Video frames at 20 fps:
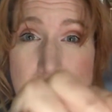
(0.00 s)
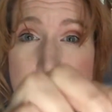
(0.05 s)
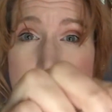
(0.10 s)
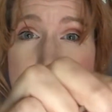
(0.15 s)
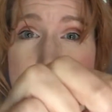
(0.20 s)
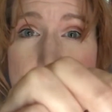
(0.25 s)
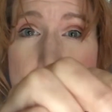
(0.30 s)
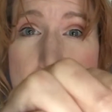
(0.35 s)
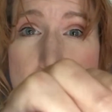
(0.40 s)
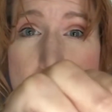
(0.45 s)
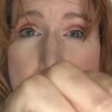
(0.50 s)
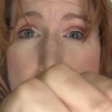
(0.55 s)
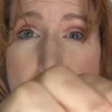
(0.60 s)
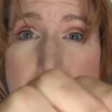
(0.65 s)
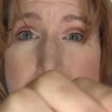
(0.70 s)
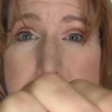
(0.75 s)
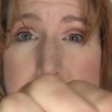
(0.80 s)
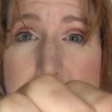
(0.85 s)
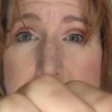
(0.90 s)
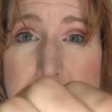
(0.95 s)
It's
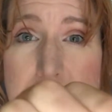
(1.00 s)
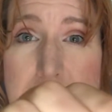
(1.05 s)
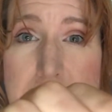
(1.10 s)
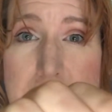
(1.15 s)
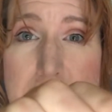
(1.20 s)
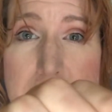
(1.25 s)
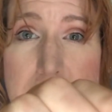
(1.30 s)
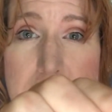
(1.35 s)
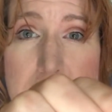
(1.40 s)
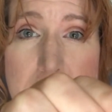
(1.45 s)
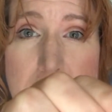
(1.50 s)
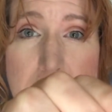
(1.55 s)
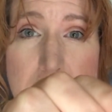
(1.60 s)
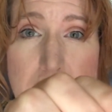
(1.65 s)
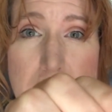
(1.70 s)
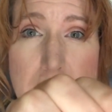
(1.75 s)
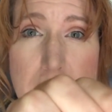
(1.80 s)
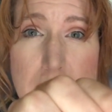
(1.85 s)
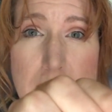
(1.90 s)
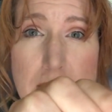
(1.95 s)
so teeny
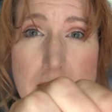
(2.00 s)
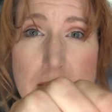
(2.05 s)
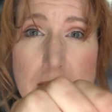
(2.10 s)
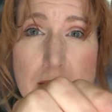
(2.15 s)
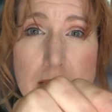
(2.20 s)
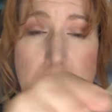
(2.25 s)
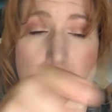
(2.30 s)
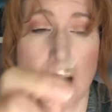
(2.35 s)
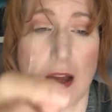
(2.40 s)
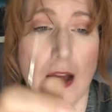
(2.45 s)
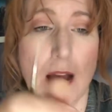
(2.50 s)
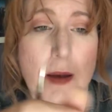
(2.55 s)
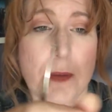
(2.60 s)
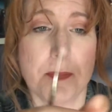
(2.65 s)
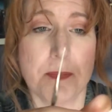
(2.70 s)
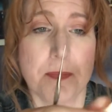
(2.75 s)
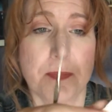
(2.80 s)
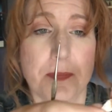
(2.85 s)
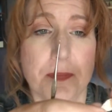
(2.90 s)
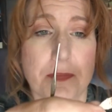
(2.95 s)
tiny.
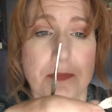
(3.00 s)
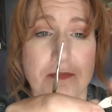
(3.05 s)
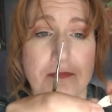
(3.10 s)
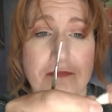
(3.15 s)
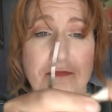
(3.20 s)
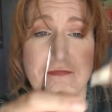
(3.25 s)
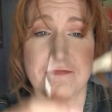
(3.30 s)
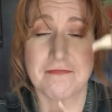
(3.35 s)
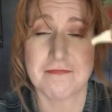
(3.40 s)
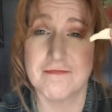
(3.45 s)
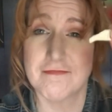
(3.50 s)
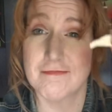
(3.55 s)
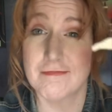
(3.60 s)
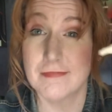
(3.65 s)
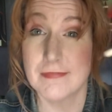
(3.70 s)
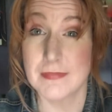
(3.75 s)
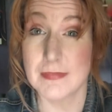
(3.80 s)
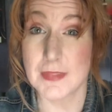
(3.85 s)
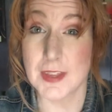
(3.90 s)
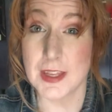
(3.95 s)
Um,
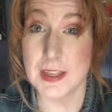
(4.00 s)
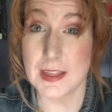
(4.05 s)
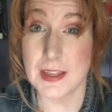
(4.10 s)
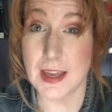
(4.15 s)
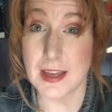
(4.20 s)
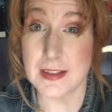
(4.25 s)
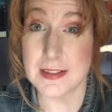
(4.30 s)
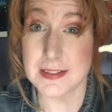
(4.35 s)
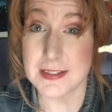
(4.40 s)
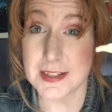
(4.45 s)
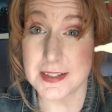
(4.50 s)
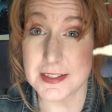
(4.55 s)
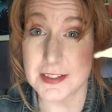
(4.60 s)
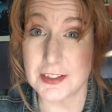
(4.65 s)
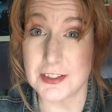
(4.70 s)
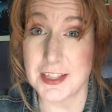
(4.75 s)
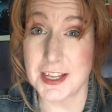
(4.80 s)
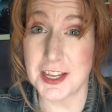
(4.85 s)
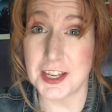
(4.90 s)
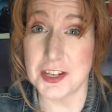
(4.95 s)
yeah, it says it
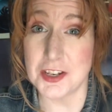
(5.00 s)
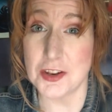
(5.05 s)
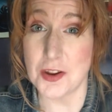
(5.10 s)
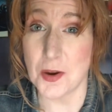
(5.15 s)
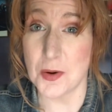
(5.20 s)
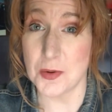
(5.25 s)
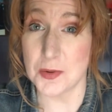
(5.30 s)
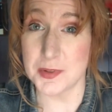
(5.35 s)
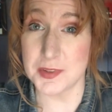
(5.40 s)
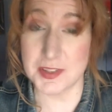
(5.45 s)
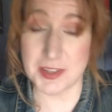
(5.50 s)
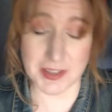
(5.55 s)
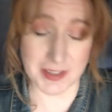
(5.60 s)
looks like a nose.